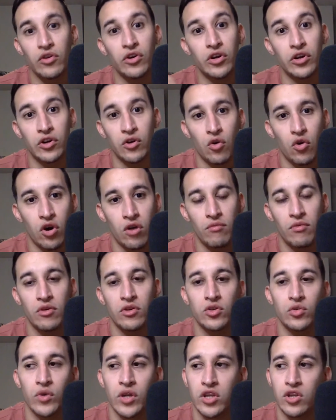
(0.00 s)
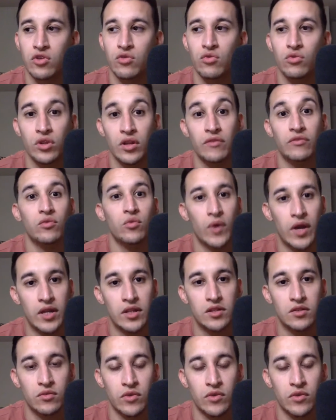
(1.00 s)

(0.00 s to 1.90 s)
good hormones when you lift weights,